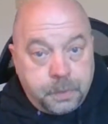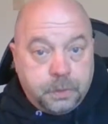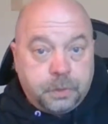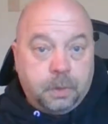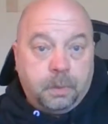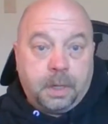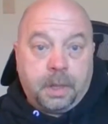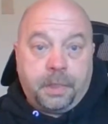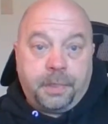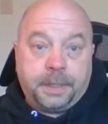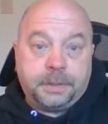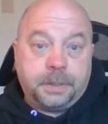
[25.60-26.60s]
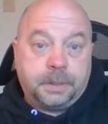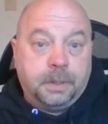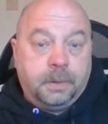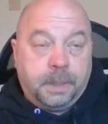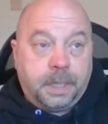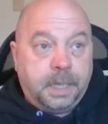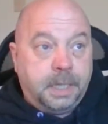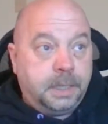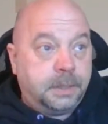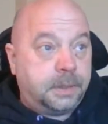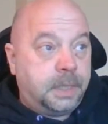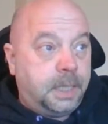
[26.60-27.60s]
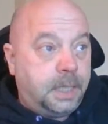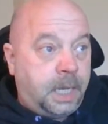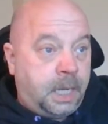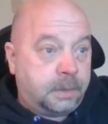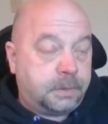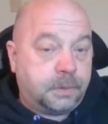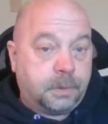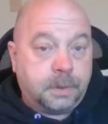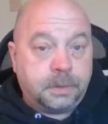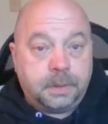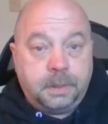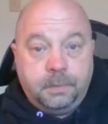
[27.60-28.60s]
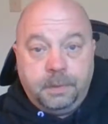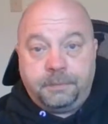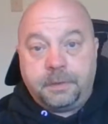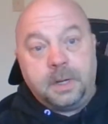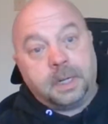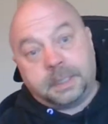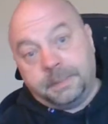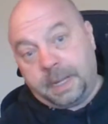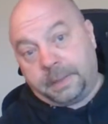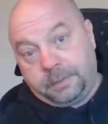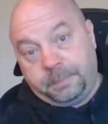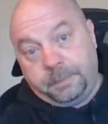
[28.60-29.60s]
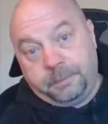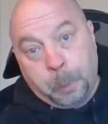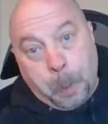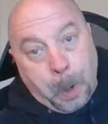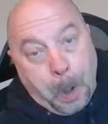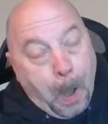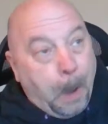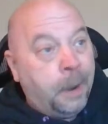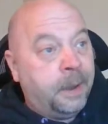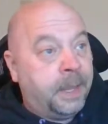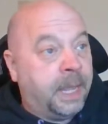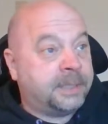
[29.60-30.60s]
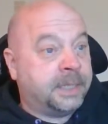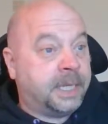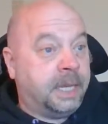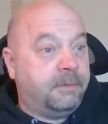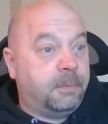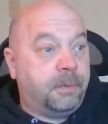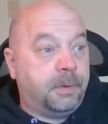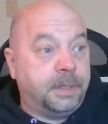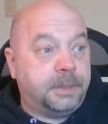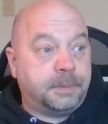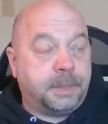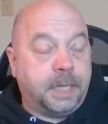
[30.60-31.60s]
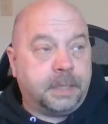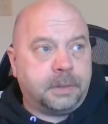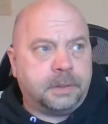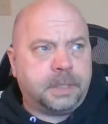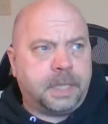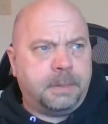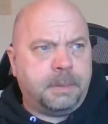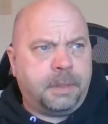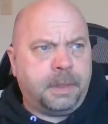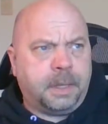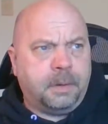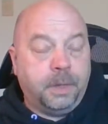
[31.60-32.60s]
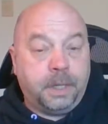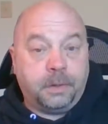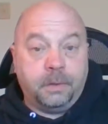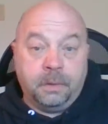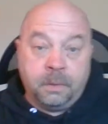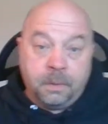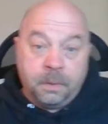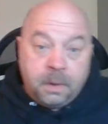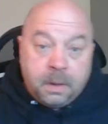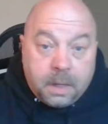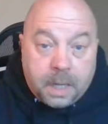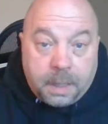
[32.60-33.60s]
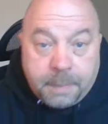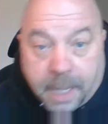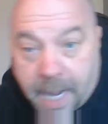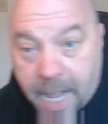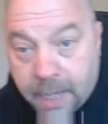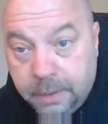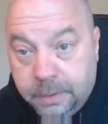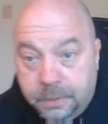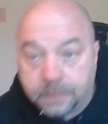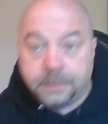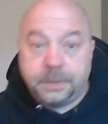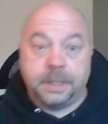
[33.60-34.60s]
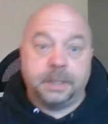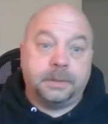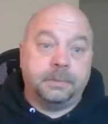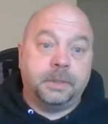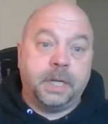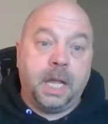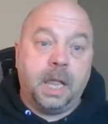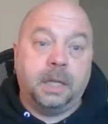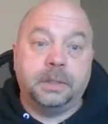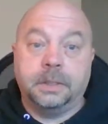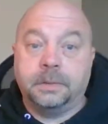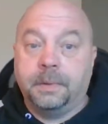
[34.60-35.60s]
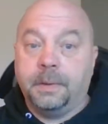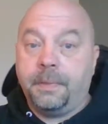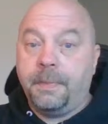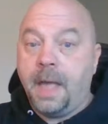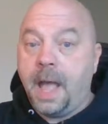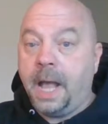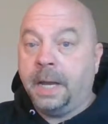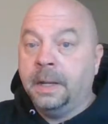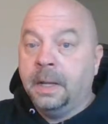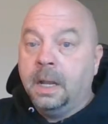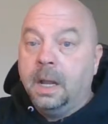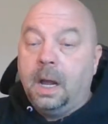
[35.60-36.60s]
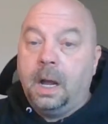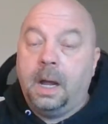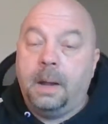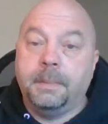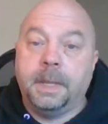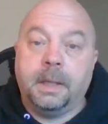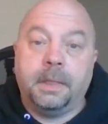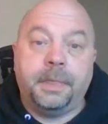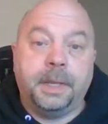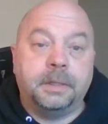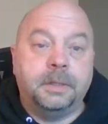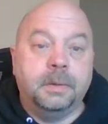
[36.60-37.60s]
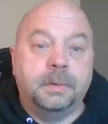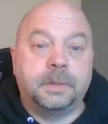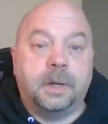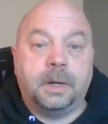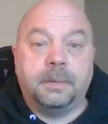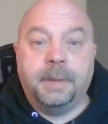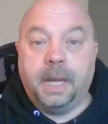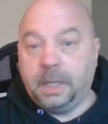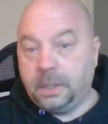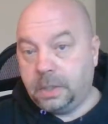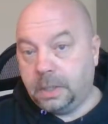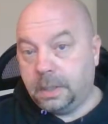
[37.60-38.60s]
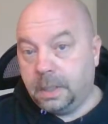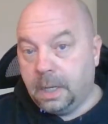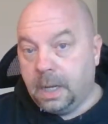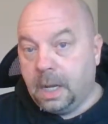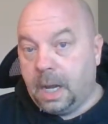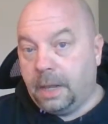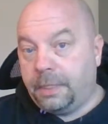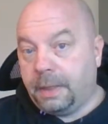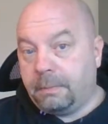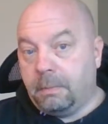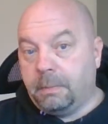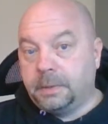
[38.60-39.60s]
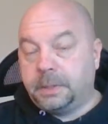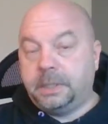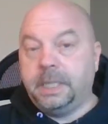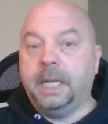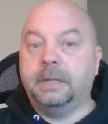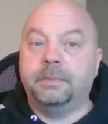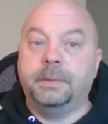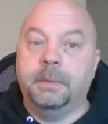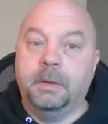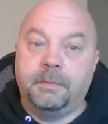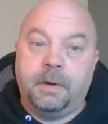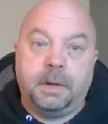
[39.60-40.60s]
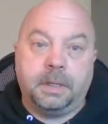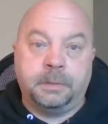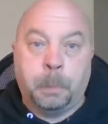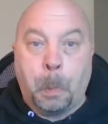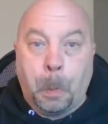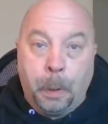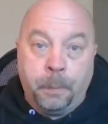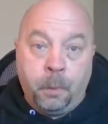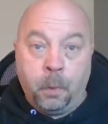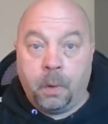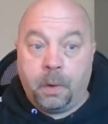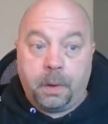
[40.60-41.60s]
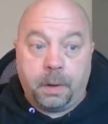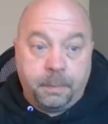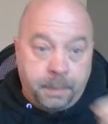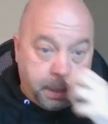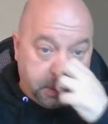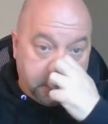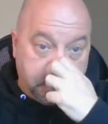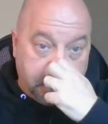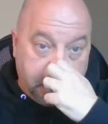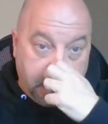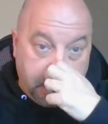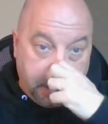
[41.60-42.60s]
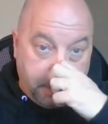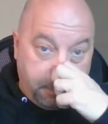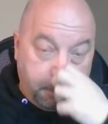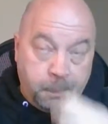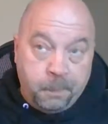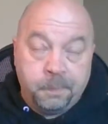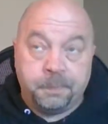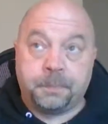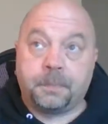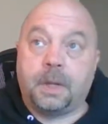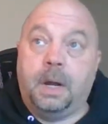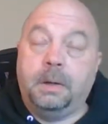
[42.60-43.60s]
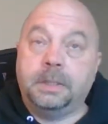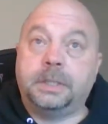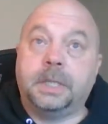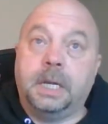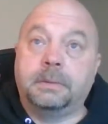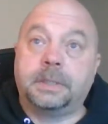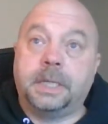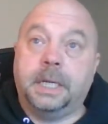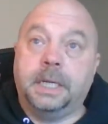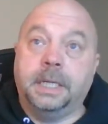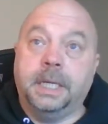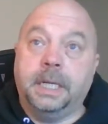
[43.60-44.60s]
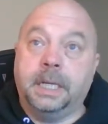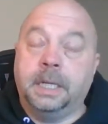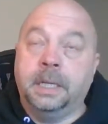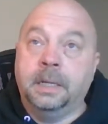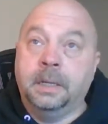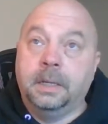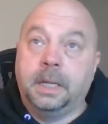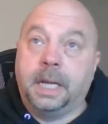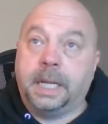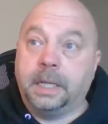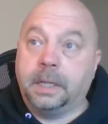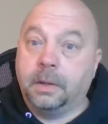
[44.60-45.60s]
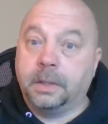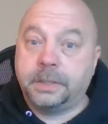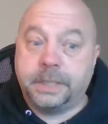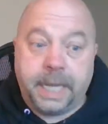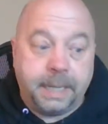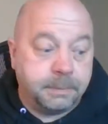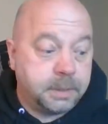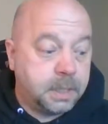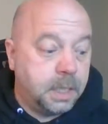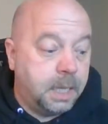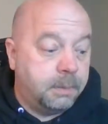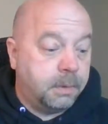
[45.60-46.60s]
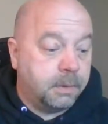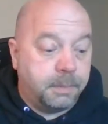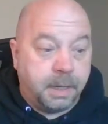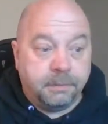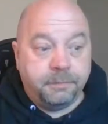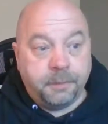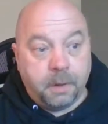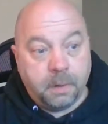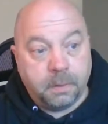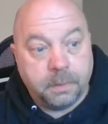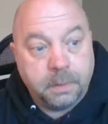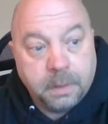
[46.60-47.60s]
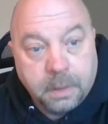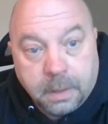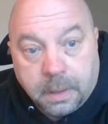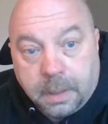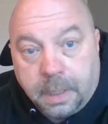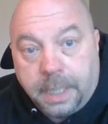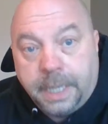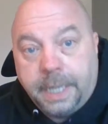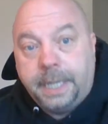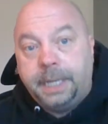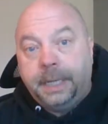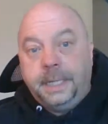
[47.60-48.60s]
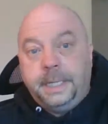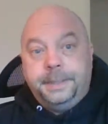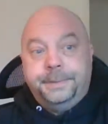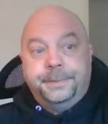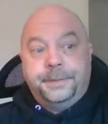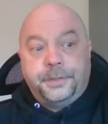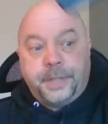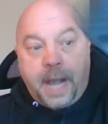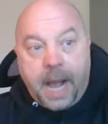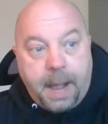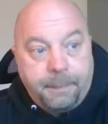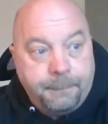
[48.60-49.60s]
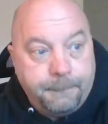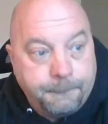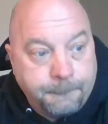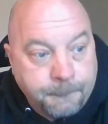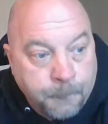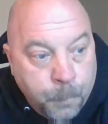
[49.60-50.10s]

So one of the things they're doing is they outsource, and we've talked about this before actually gave you a pretty substantial assignment, I think, in week two about outsourcing and some challenges with that. Um, the other thing, too, is automation. I think what we'll see as we move on is more and more automation. Um, I always thought it was kind of neat. I could go to Sam's Club with my phone and shop